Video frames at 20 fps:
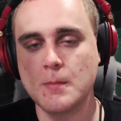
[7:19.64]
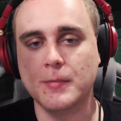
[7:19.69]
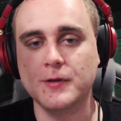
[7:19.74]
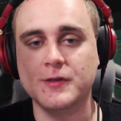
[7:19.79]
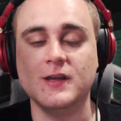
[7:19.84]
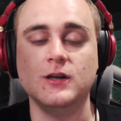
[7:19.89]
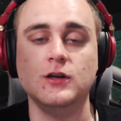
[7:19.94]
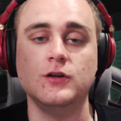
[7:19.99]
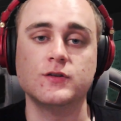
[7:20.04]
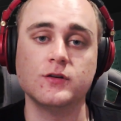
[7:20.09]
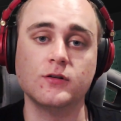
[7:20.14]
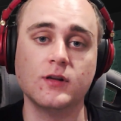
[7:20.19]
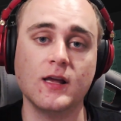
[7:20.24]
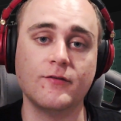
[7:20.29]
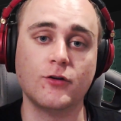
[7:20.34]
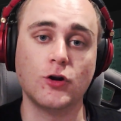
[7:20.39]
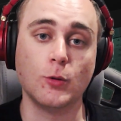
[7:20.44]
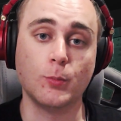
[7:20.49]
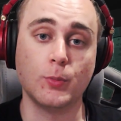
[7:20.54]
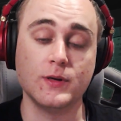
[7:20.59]
but then you still
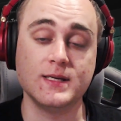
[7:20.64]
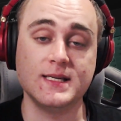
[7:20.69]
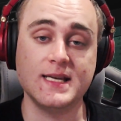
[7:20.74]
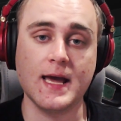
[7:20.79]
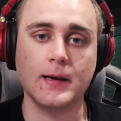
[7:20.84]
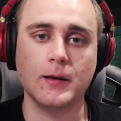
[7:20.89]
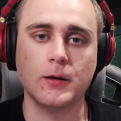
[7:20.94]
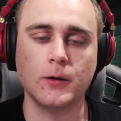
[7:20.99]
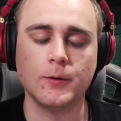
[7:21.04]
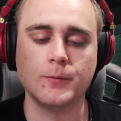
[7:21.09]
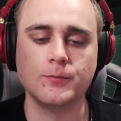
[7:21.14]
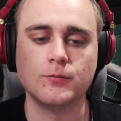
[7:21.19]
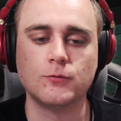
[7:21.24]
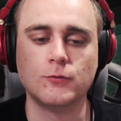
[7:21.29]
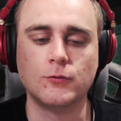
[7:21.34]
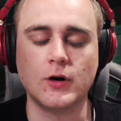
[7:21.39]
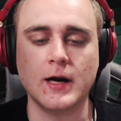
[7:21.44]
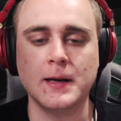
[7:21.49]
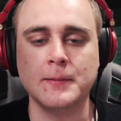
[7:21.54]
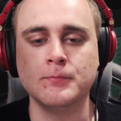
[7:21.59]
have an open deck,
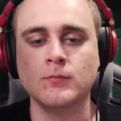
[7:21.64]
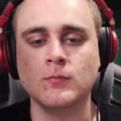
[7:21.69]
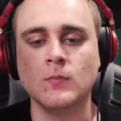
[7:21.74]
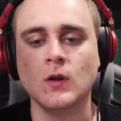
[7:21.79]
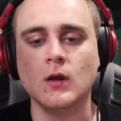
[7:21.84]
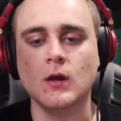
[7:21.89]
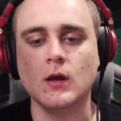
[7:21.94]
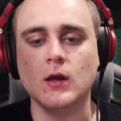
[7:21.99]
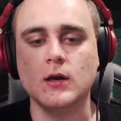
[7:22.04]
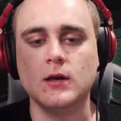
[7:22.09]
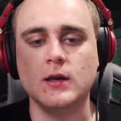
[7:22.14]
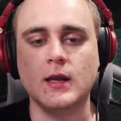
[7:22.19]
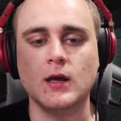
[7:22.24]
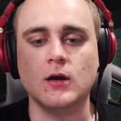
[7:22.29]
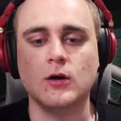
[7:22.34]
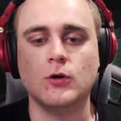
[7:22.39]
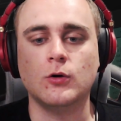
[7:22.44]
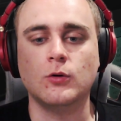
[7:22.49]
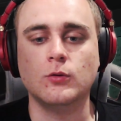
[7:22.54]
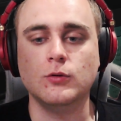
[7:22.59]
right?
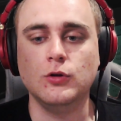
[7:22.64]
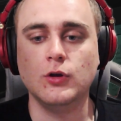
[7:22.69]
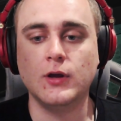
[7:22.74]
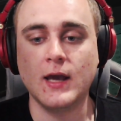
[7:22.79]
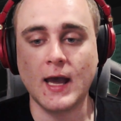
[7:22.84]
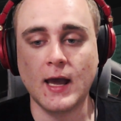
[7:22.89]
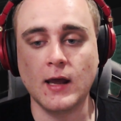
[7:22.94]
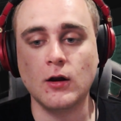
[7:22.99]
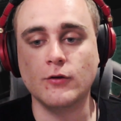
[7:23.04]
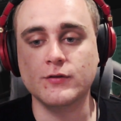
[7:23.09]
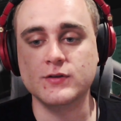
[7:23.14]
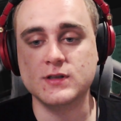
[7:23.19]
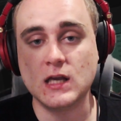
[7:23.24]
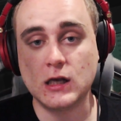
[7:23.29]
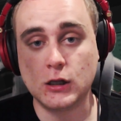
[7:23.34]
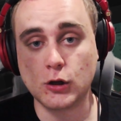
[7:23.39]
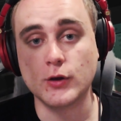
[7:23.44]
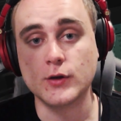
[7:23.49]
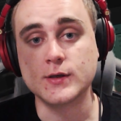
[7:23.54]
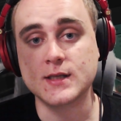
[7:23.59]
Now, you can
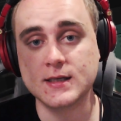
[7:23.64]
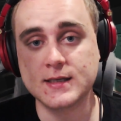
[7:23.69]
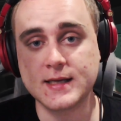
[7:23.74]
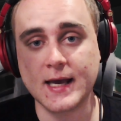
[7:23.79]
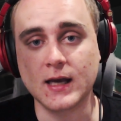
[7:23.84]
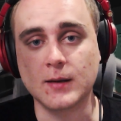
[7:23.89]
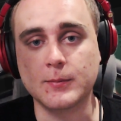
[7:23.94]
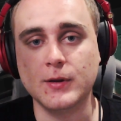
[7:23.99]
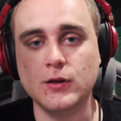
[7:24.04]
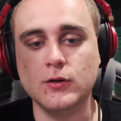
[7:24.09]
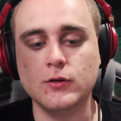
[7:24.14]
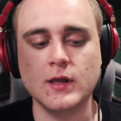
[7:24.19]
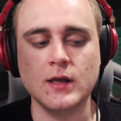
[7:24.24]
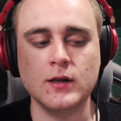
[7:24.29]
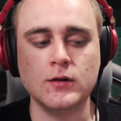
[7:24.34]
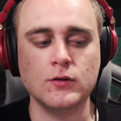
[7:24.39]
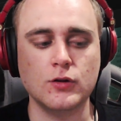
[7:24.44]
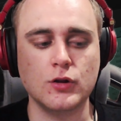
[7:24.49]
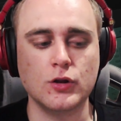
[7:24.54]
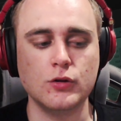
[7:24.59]
obviously close the deck, but
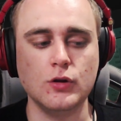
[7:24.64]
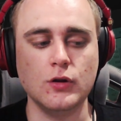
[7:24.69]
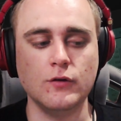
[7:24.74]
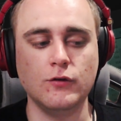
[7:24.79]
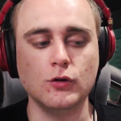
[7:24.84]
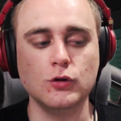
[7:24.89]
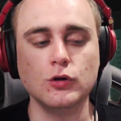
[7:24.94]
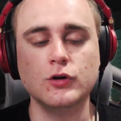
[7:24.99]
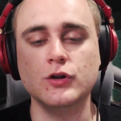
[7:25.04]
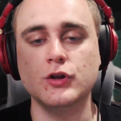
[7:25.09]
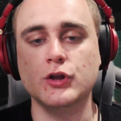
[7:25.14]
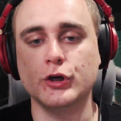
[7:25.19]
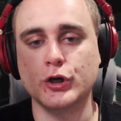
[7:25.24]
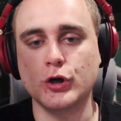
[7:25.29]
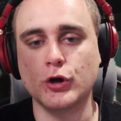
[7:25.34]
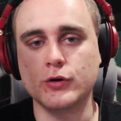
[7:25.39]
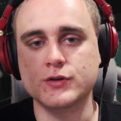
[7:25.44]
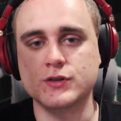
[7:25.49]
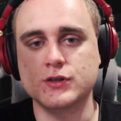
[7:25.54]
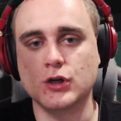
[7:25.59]
if you look at the
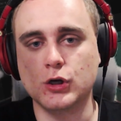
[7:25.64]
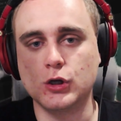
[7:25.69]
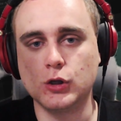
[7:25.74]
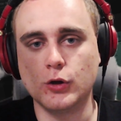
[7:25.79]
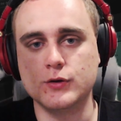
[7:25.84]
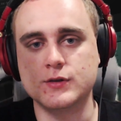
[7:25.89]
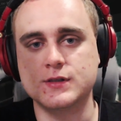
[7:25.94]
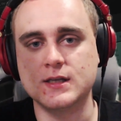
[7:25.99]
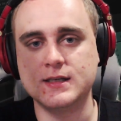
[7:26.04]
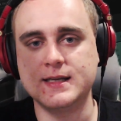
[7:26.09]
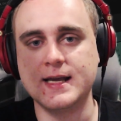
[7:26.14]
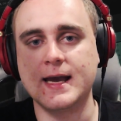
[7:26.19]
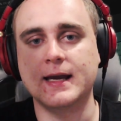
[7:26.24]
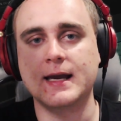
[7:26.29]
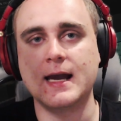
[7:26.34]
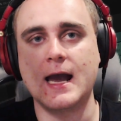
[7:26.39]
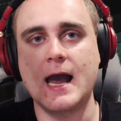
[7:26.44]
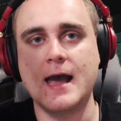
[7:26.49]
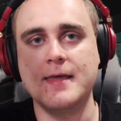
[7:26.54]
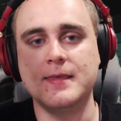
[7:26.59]
cost to close the
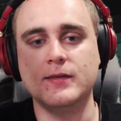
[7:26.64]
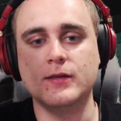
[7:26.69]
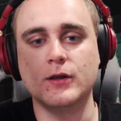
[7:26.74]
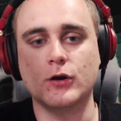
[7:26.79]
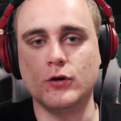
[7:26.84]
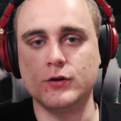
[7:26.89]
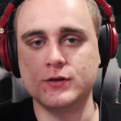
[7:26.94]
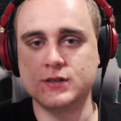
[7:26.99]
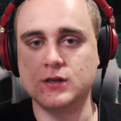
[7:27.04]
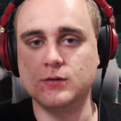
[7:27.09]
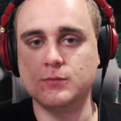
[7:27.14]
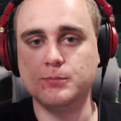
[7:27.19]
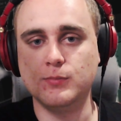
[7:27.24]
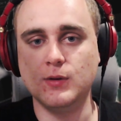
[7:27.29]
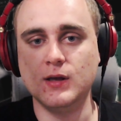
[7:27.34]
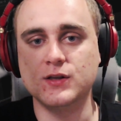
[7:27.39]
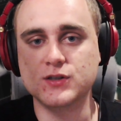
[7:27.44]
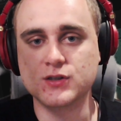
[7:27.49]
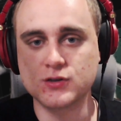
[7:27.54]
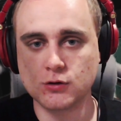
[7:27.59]
deck and then the cost to
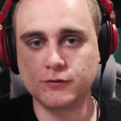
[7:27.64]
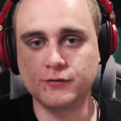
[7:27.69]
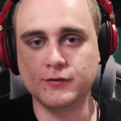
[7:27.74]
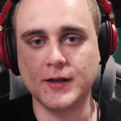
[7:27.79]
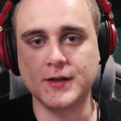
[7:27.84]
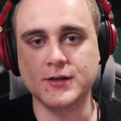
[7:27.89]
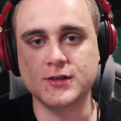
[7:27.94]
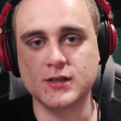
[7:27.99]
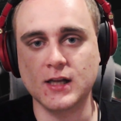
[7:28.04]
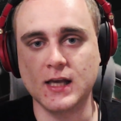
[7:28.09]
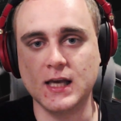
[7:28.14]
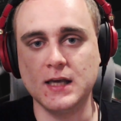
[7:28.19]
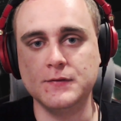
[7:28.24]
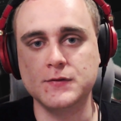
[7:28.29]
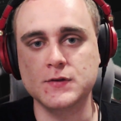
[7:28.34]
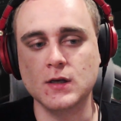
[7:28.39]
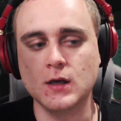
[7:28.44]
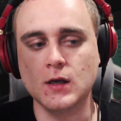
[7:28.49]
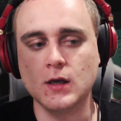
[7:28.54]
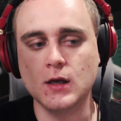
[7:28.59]
install flange
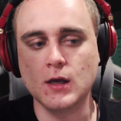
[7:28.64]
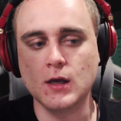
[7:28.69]
sleeves,